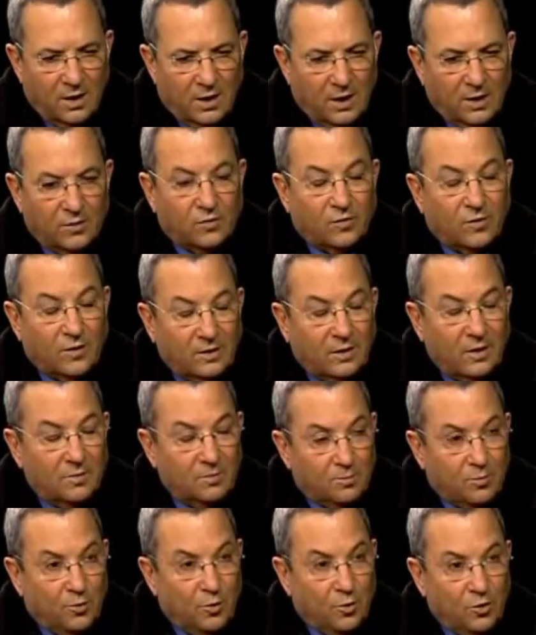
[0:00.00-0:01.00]
Yeah, at
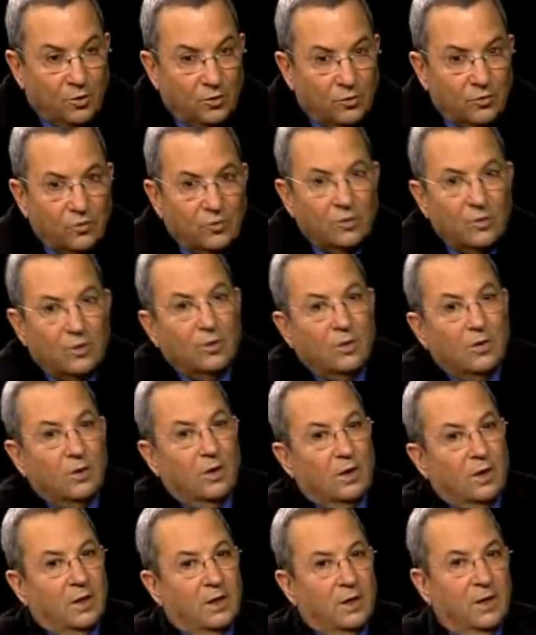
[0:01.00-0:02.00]
certain point,
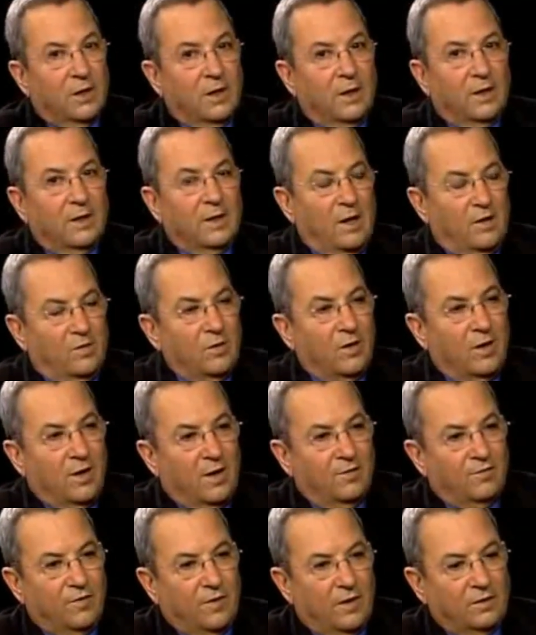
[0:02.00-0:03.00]
Yasser
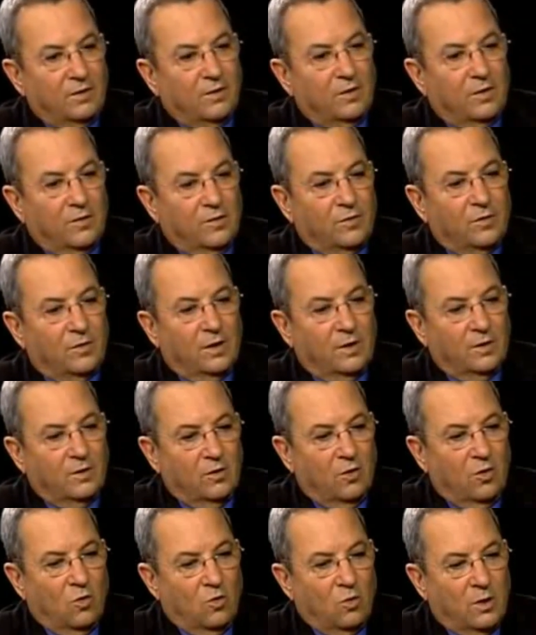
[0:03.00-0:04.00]
Arafat
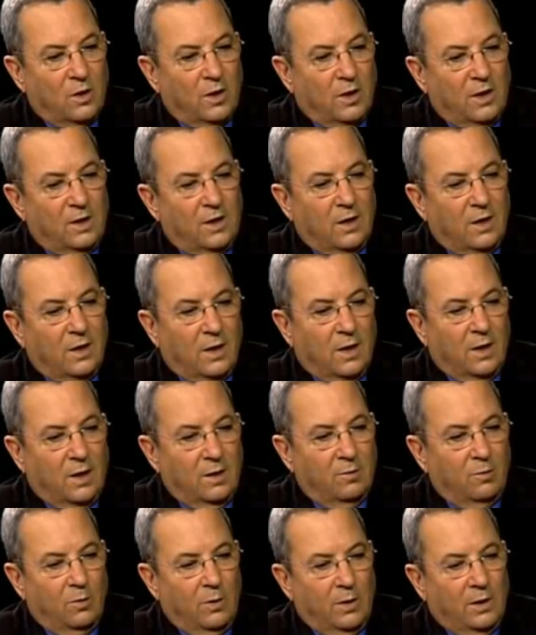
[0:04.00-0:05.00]
said, okay,
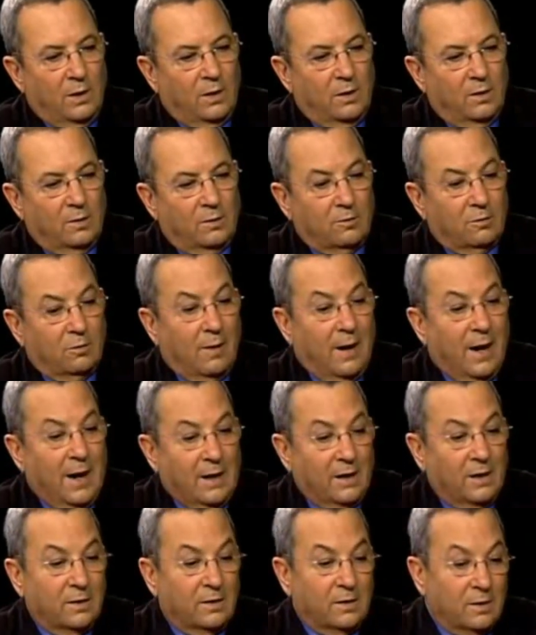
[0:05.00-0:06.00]
I will
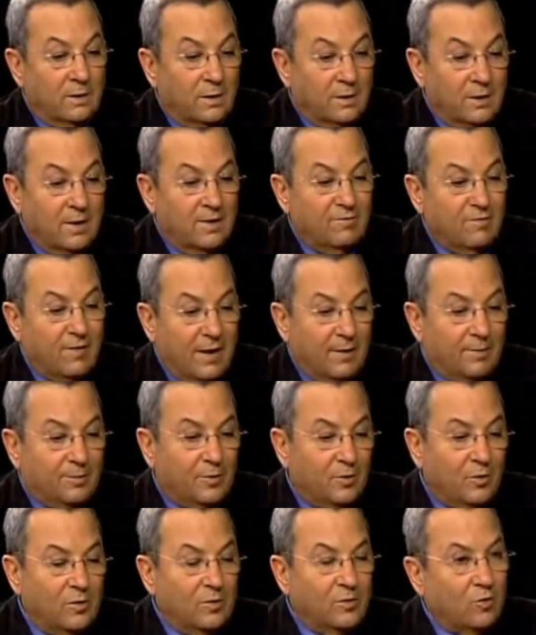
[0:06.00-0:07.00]
try. He didn't live
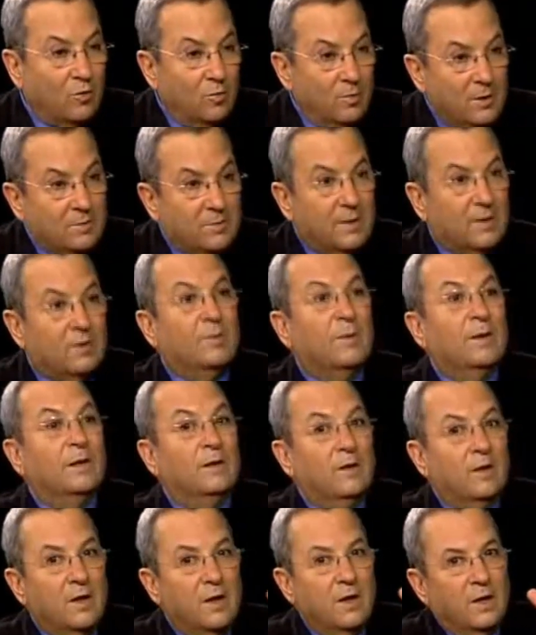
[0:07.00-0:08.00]
up to his commitment,
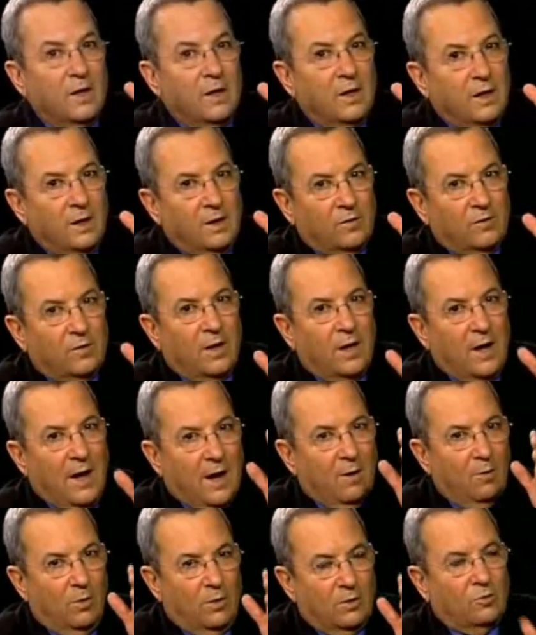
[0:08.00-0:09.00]
but he said,
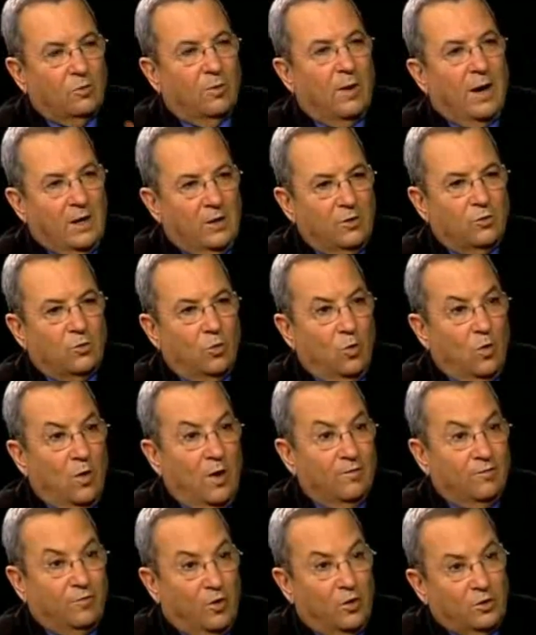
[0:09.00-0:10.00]
I will try to
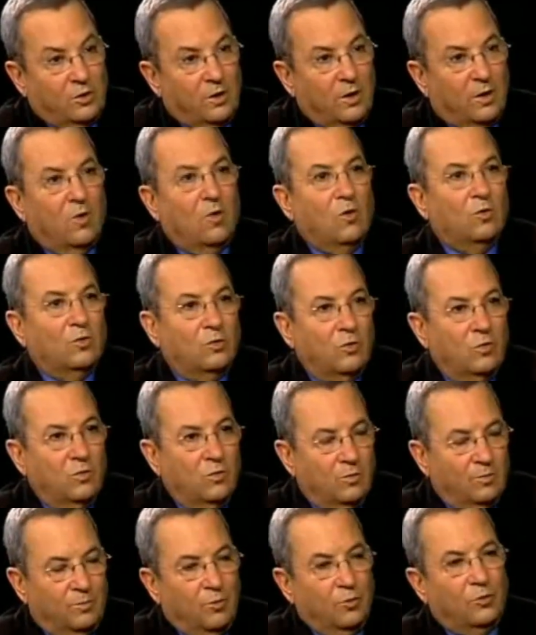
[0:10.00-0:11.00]
avoid terror,
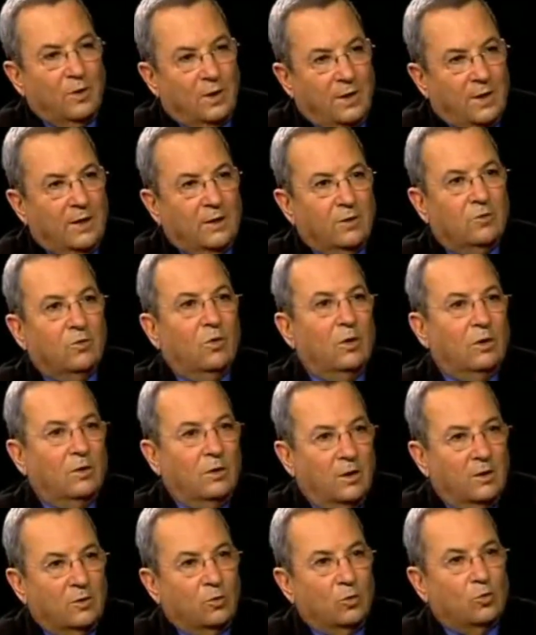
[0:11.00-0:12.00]
to put an end to
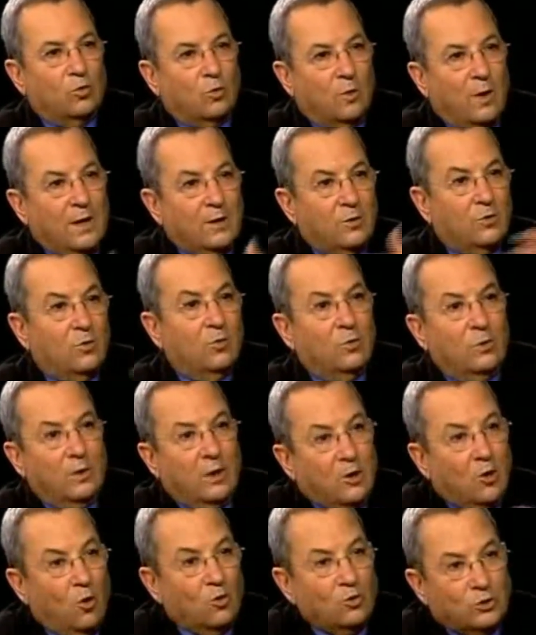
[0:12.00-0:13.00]
it, and to try to
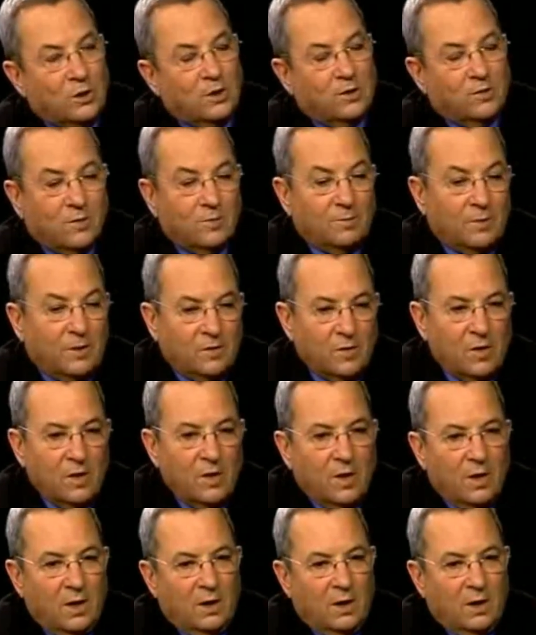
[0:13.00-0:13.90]
negotiate some peace.